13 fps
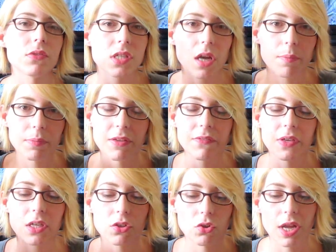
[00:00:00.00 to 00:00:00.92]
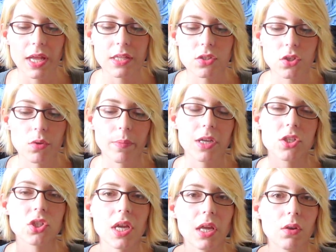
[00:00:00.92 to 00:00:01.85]
Stop living in your head so
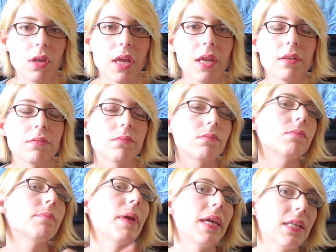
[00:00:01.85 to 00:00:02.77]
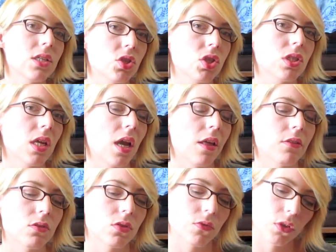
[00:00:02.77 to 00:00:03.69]
much and pay attention to
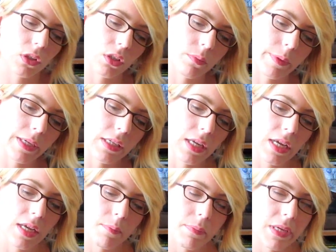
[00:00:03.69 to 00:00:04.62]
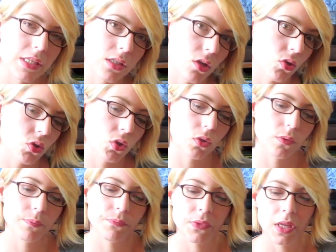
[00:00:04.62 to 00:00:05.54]
others for a little bit. Be social.